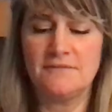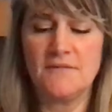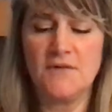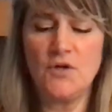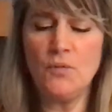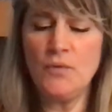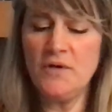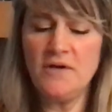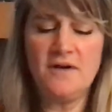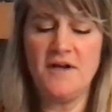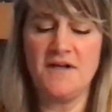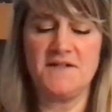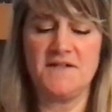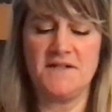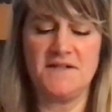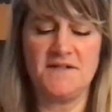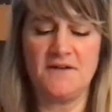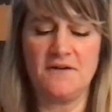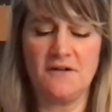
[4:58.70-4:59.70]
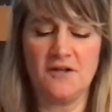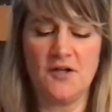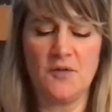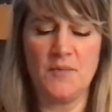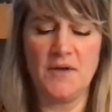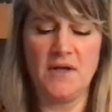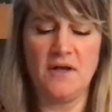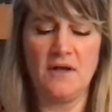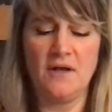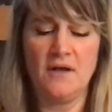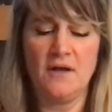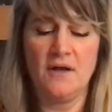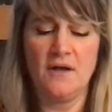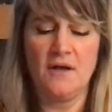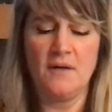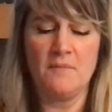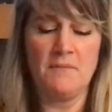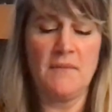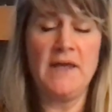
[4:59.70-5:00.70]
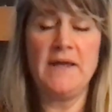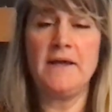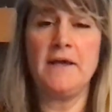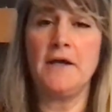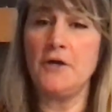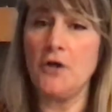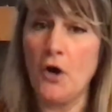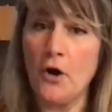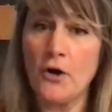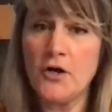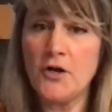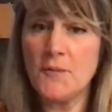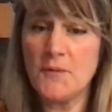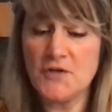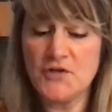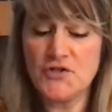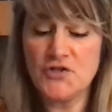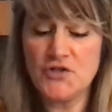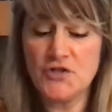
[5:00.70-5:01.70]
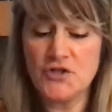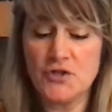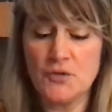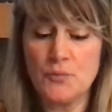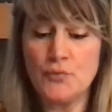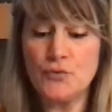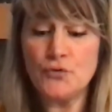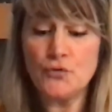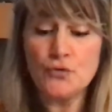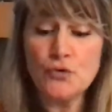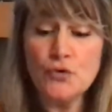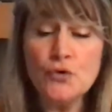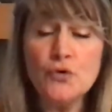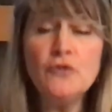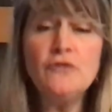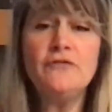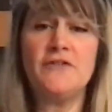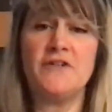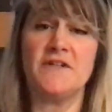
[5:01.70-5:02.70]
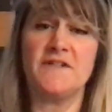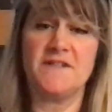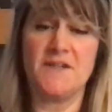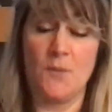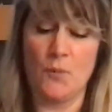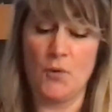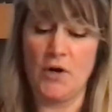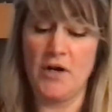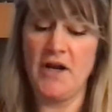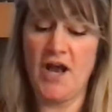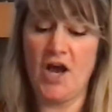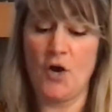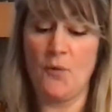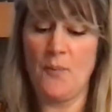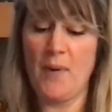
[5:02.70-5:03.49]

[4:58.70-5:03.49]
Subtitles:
You wouldn't necessarily be making an argument to prove to someone how